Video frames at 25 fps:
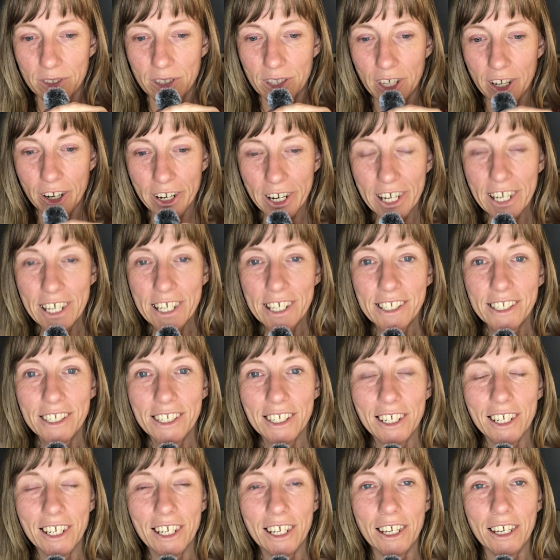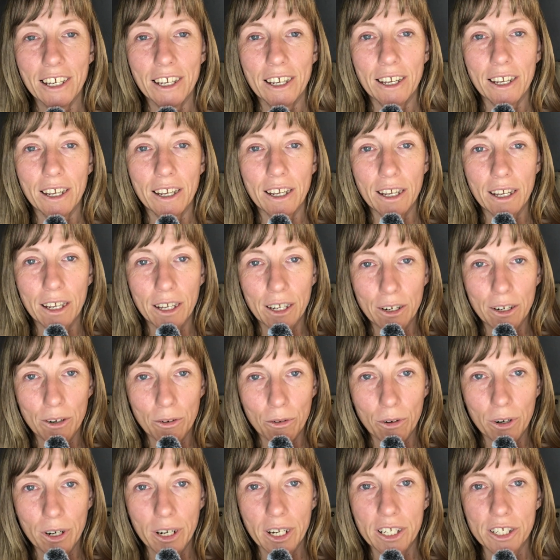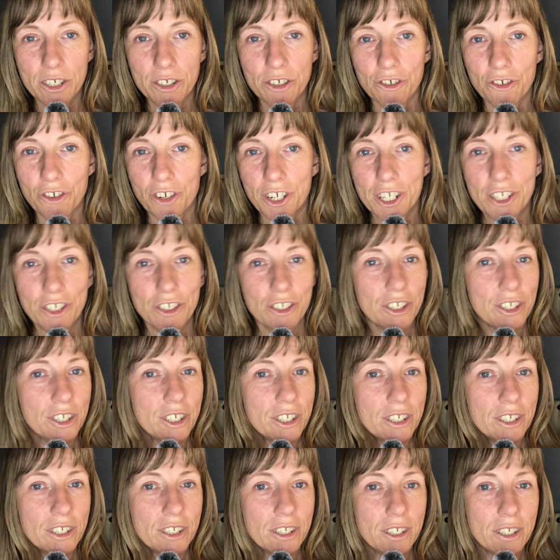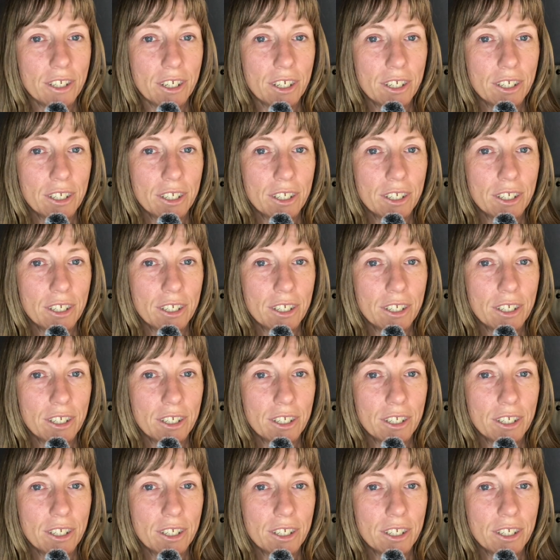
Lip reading: There is an orchestration